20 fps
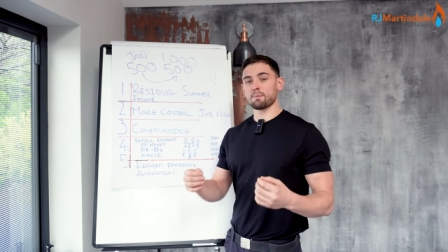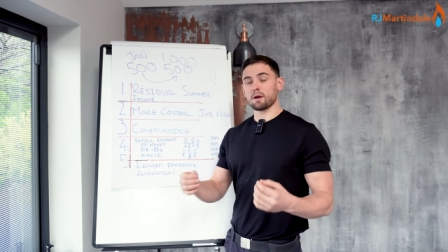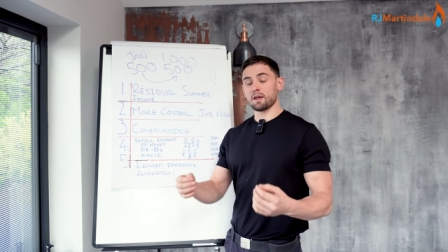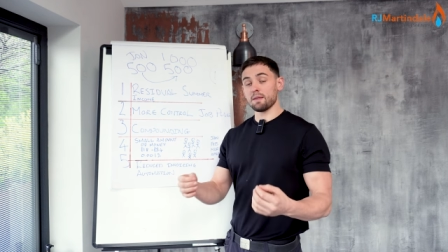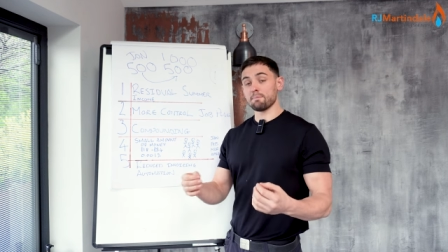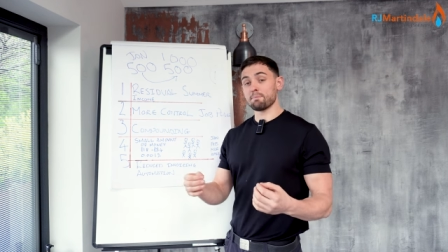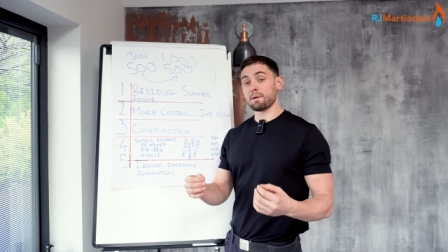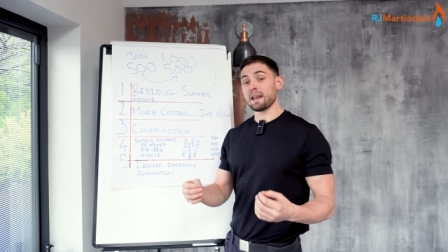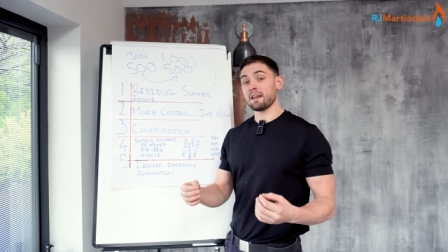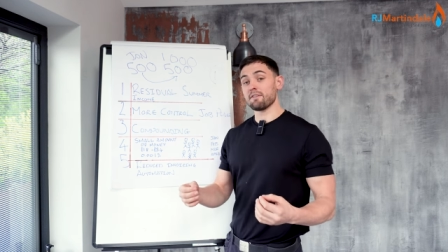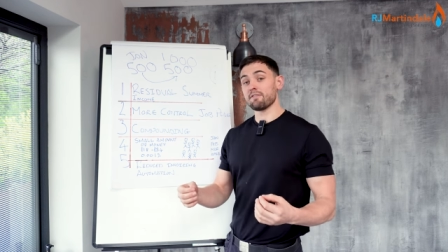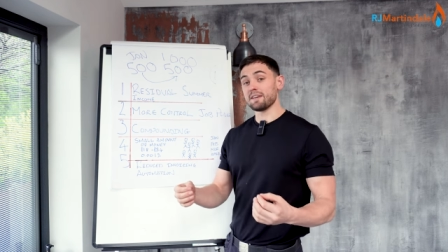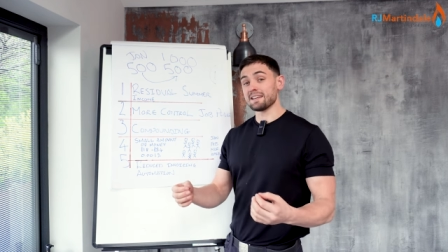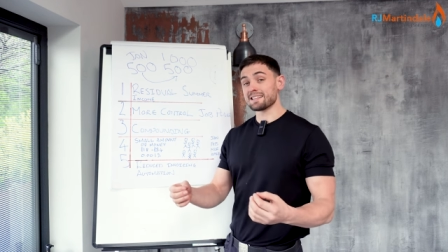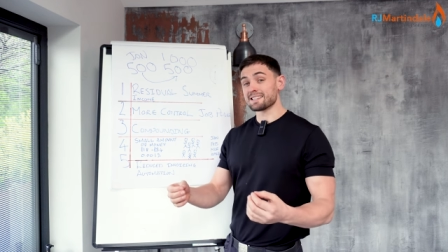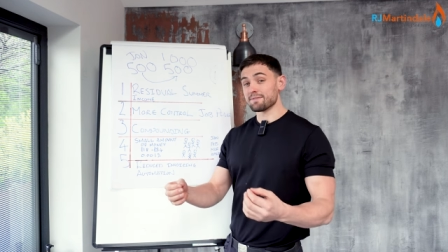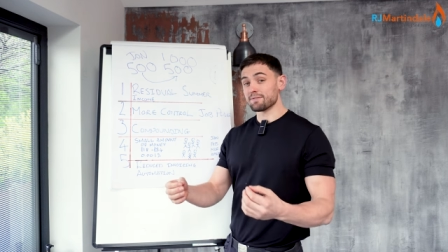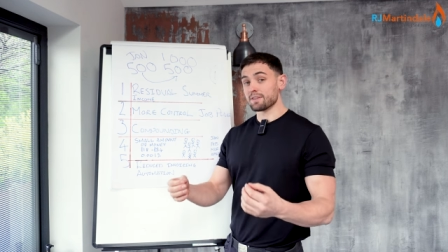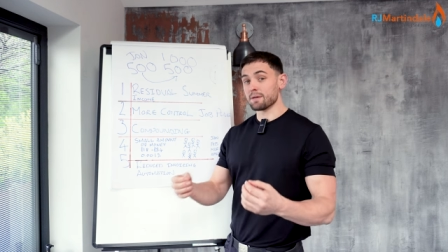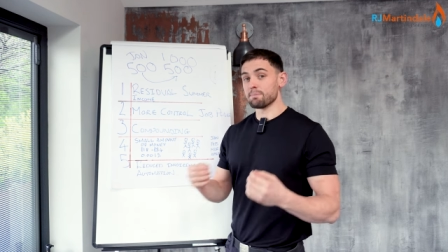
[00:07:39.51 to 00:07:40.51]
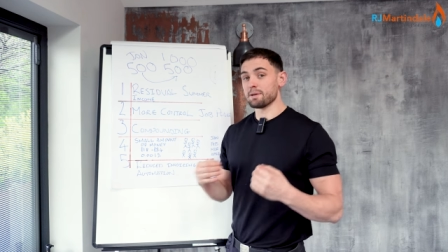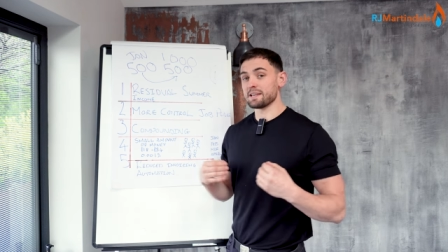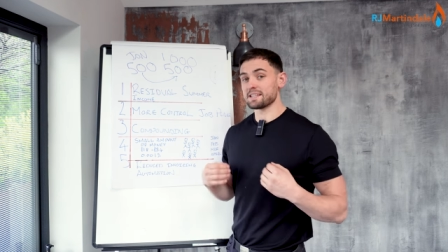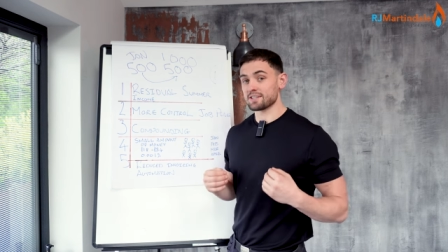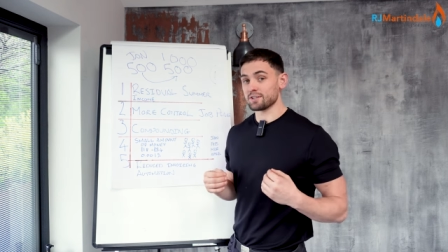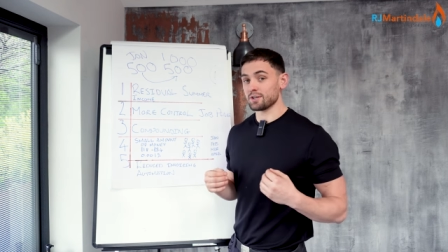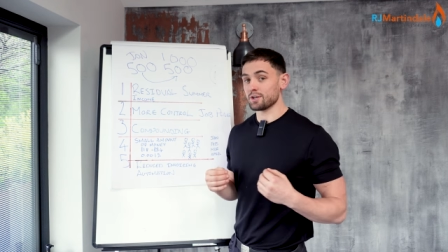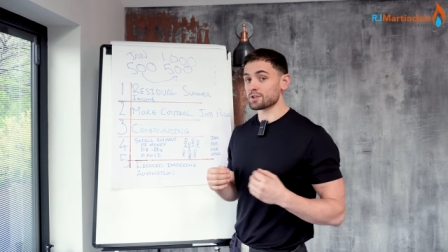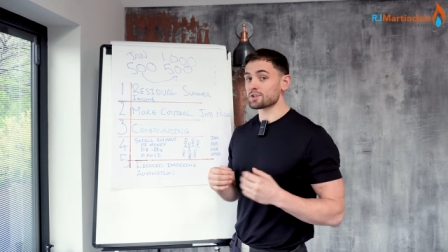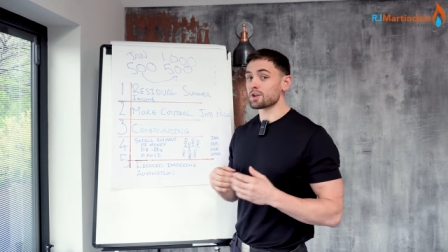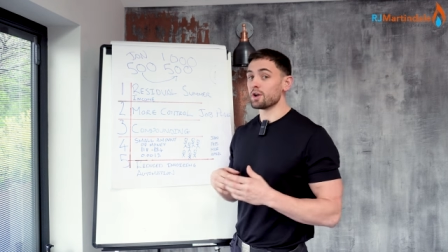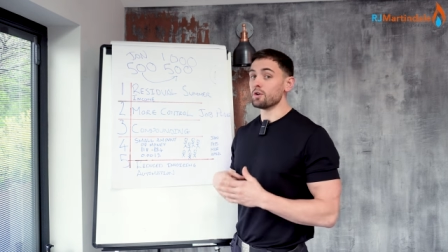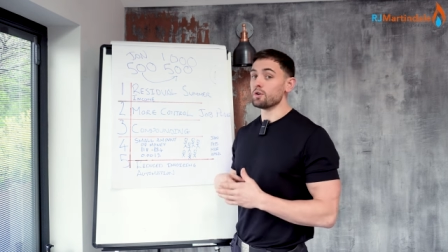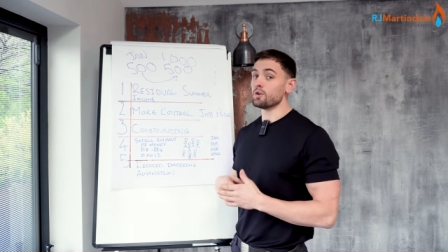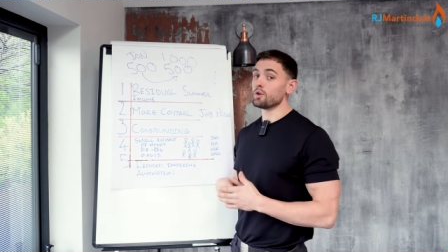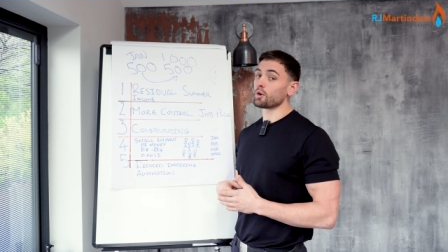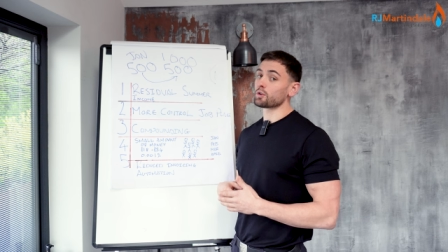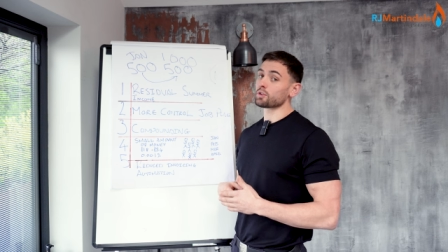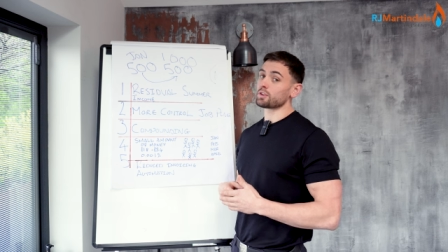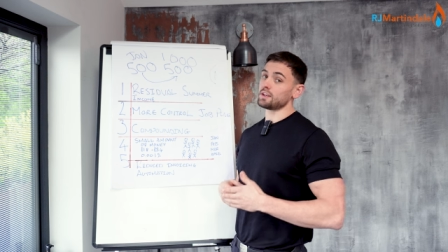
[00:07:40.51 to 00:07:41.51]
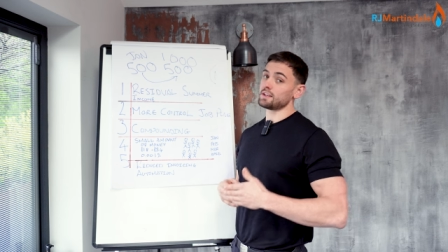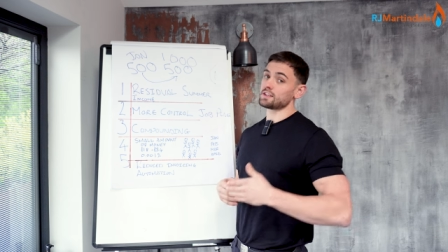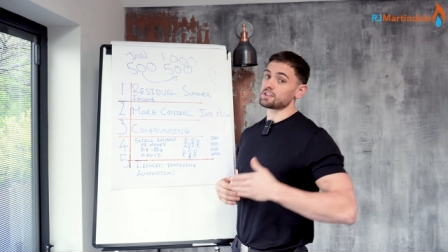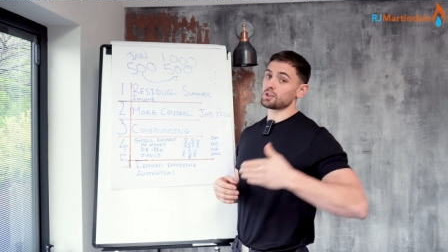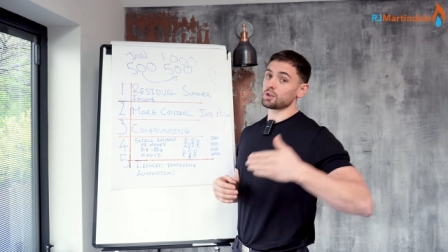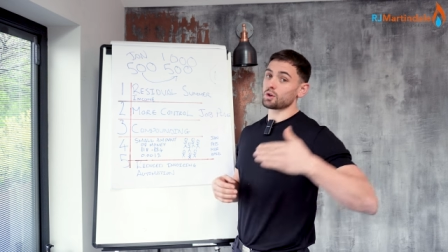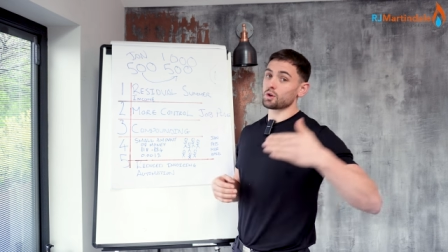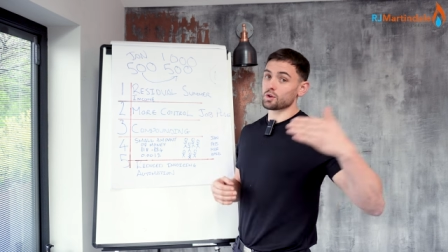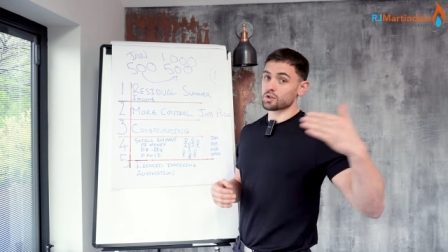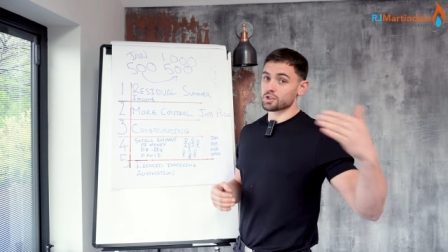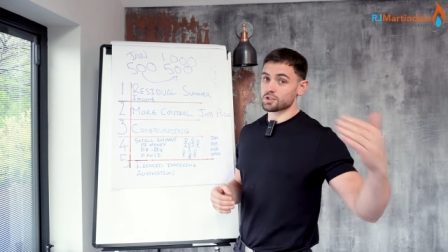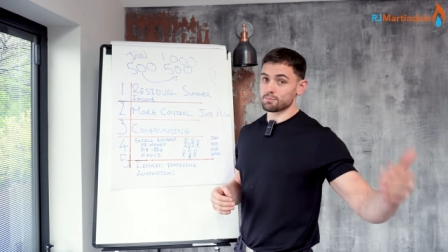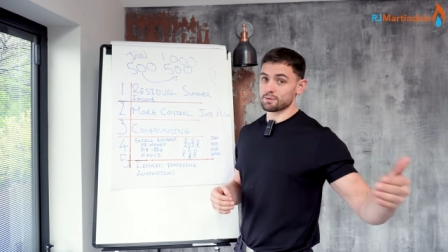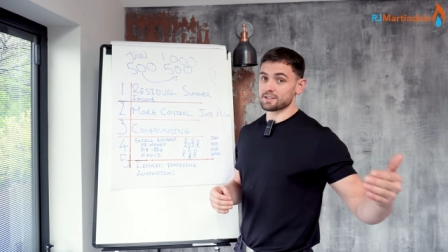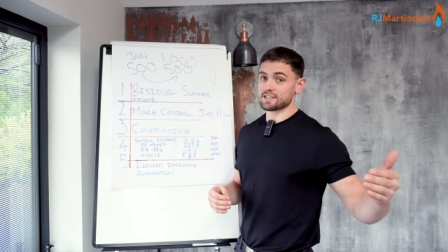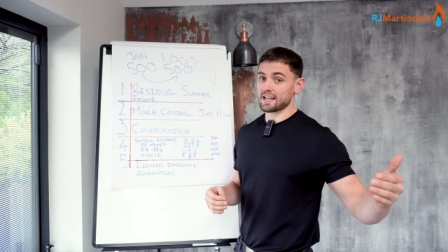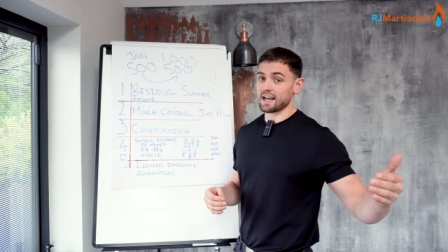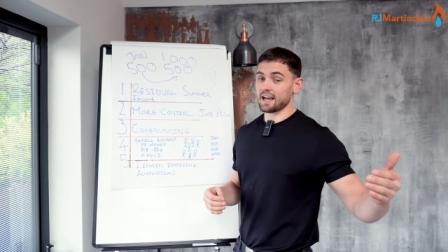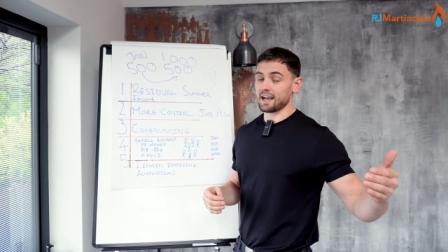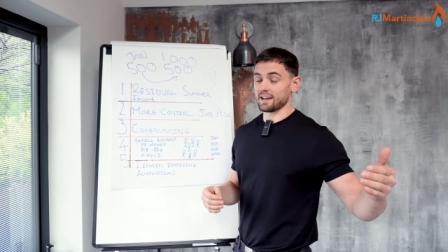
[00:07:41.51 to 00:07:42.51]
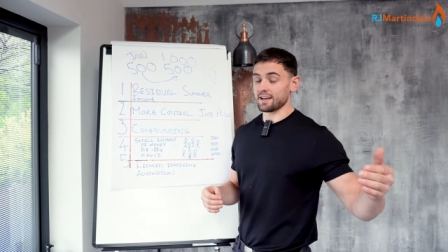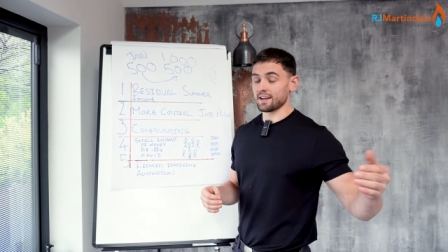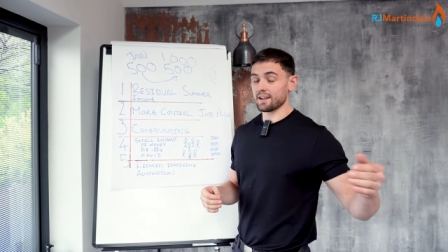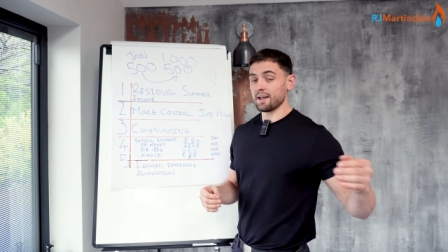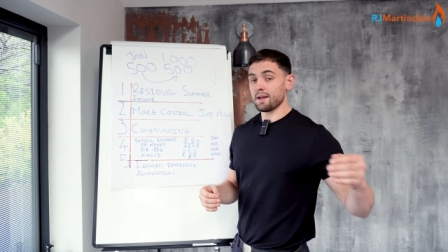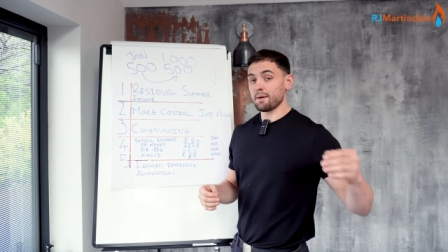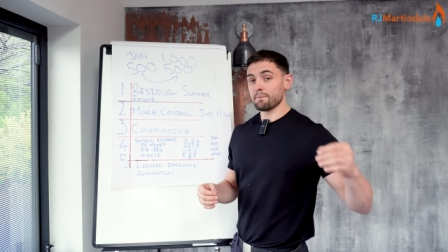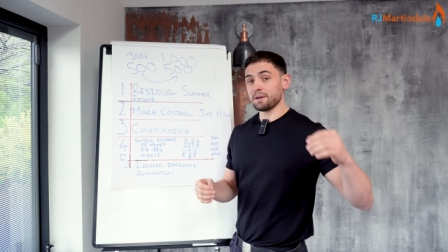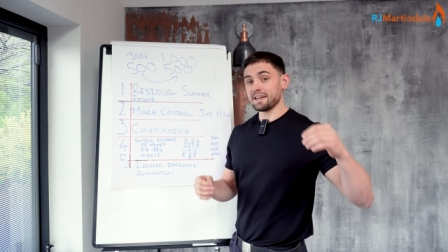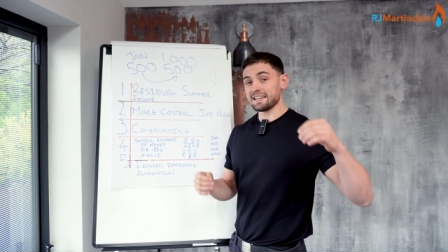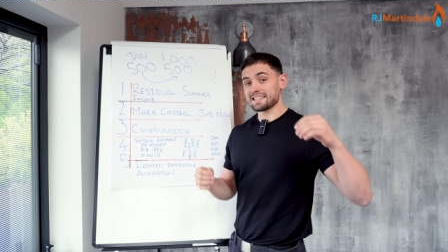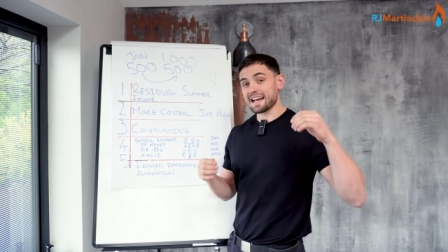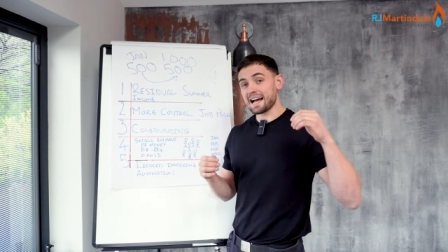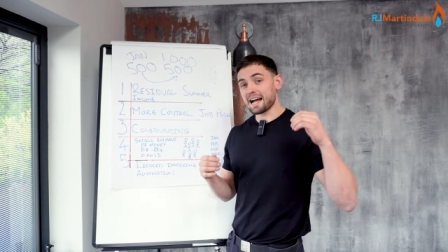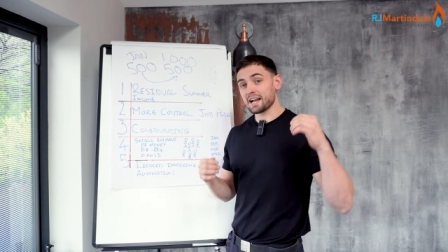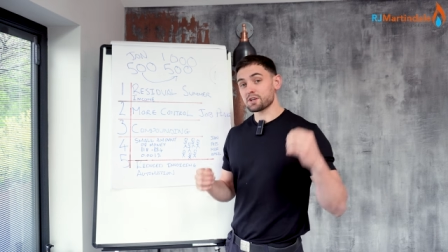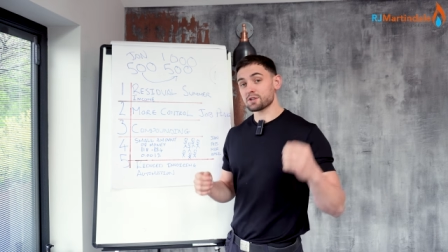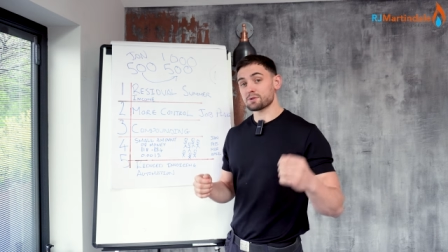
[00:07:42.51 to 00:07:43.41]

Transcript: about the benefits of the business and nothing to the customer side, but it's,